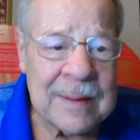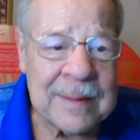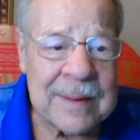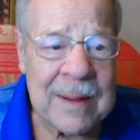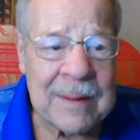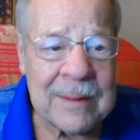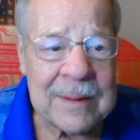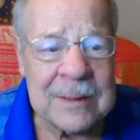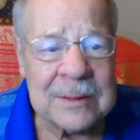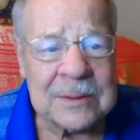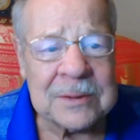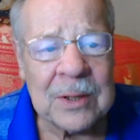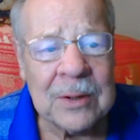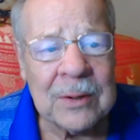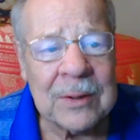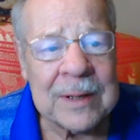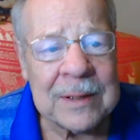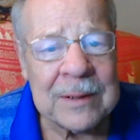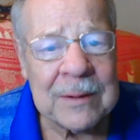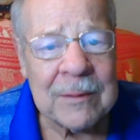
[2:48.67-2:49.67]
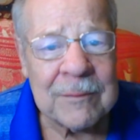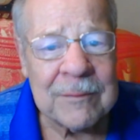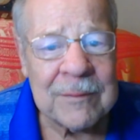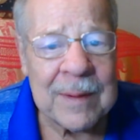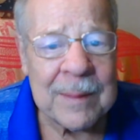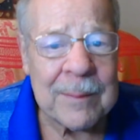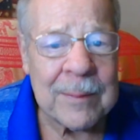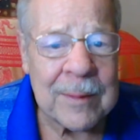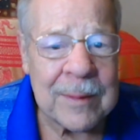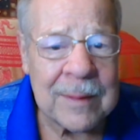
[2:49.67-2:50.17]
Now, here's a look at
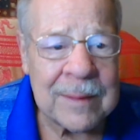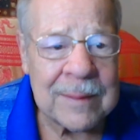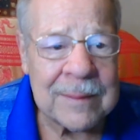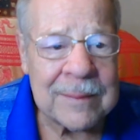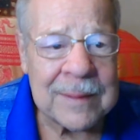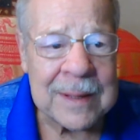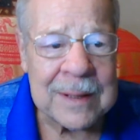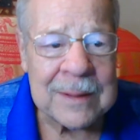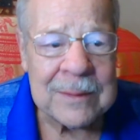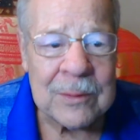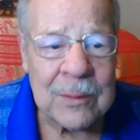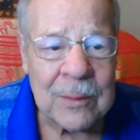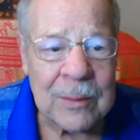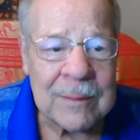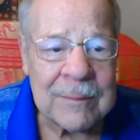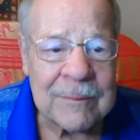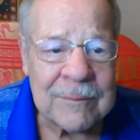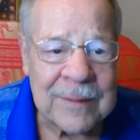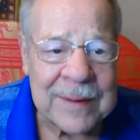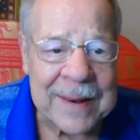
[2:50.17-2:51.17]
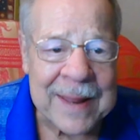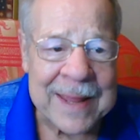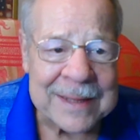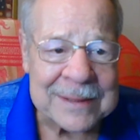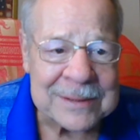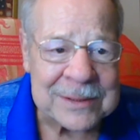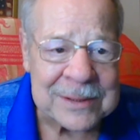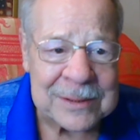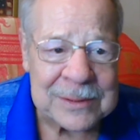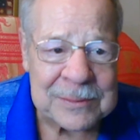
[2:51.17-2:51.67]
November and your
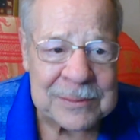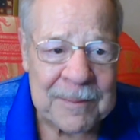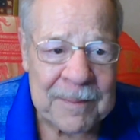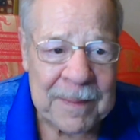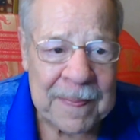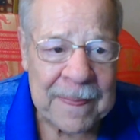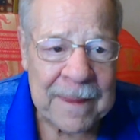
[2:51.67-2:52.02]
finances.